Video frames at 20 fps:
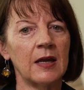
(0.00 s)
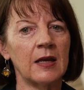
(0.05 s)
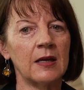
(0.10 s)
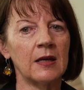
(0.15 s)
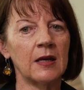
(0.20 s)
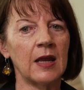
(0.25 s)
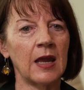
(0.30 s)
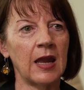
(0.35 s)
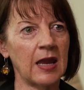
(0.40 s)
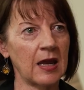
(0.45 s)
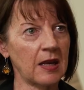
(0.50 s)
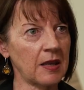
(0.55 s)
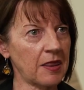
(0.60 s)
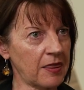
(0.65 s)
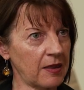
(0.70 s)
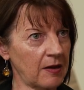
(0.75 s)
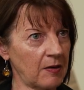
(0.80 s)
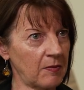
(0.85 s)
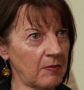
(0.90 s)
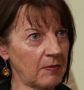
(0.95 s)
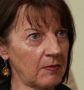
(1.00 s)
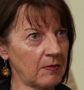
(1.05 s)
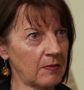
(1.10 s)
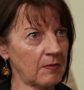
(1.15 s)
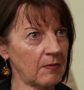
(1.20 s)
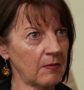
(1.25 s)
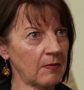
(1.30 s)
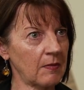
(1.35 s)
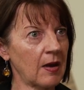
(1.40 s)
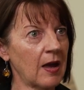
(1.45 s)
at Anthem
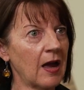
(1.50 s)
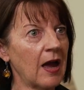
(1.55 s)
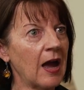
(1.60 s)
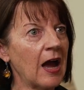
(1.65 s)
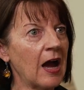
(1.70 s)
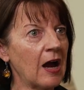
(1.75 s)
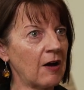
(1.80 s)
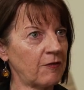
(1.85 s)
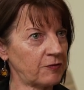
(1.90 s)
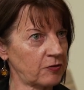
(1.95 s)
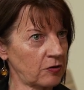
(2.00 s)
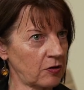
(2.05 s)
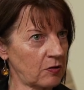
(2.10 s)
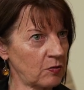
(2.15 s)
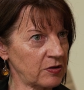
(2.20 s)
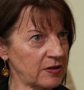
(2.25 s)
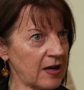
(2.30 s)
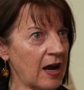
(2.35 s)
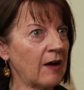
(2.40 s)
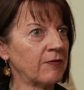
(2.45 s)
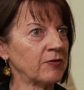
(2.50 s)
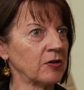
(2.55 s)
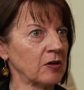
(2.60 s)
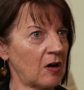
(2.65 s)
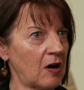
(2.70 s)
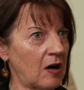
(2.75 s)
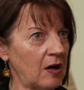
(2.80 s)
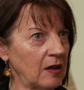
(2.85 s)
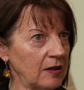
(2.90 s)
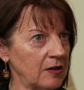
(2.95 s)
after
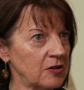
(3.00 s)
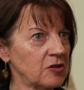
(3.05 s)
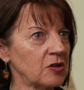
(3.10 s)
college.